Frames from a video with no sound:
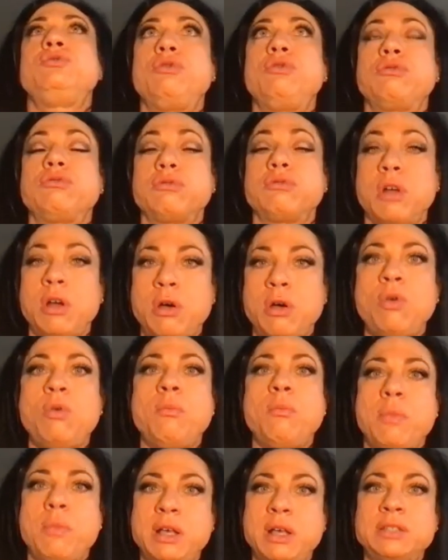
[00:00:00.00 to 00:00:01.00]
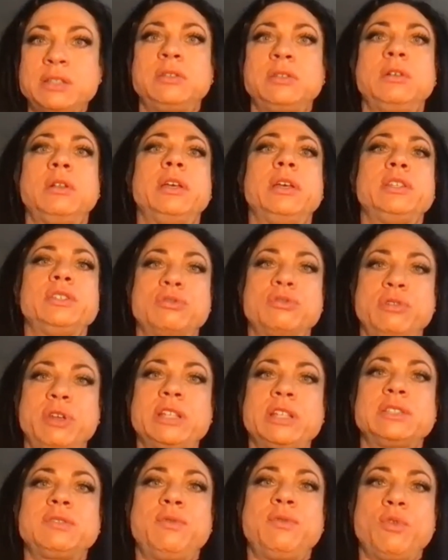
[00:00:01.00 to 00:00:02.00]
grow muscle and
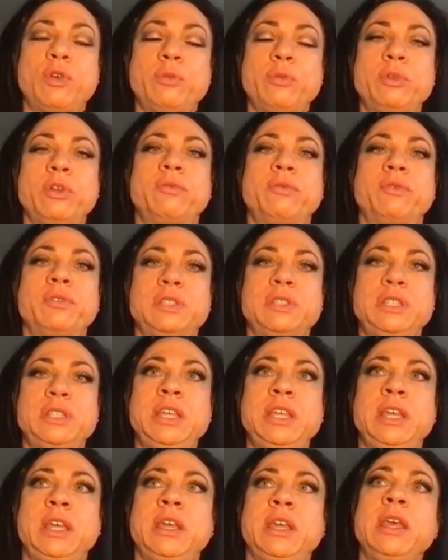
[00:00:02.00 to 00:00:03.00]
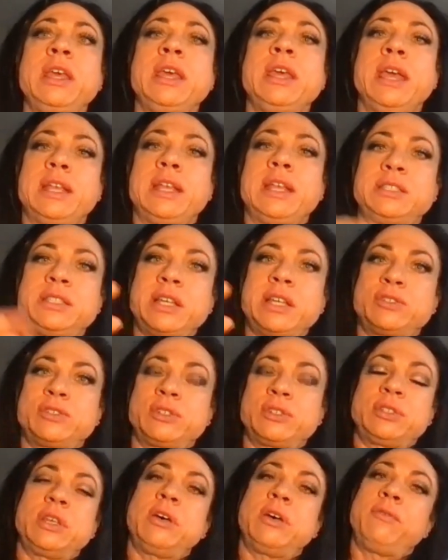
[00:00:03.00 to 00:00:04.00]
transform your physique and set
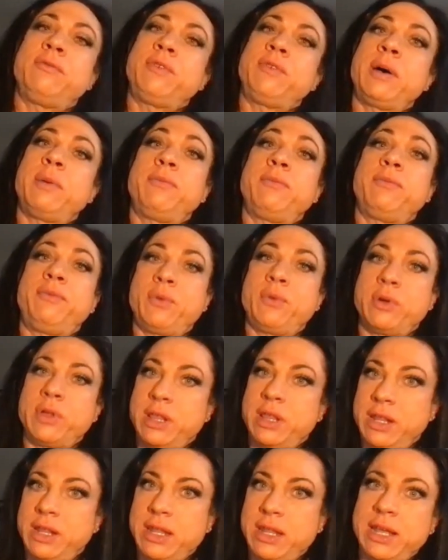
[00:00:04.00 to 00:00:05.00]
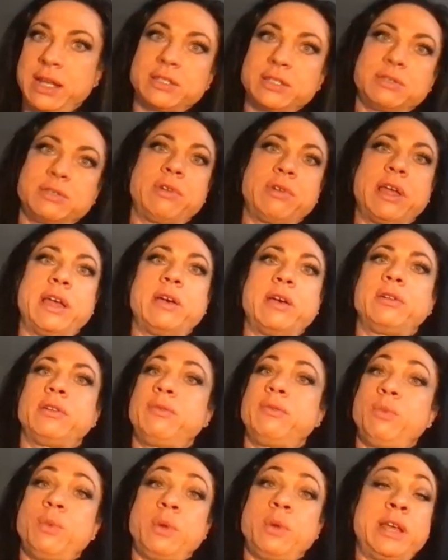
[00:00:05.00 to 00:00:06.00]
yourself up for the next round
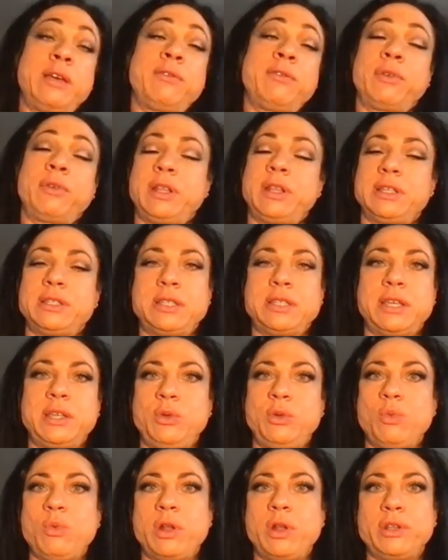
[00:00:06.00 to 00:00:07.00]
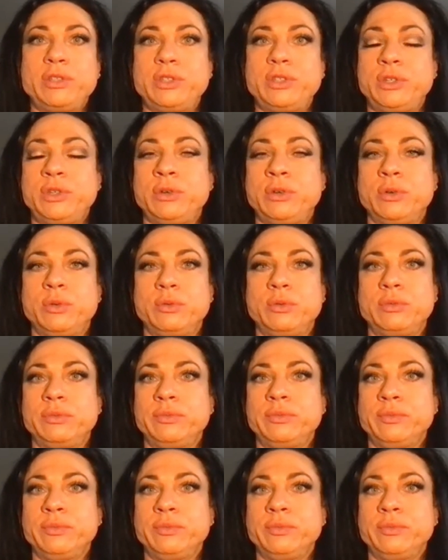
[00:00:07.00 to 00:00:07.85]
of whatever it is that you want to do.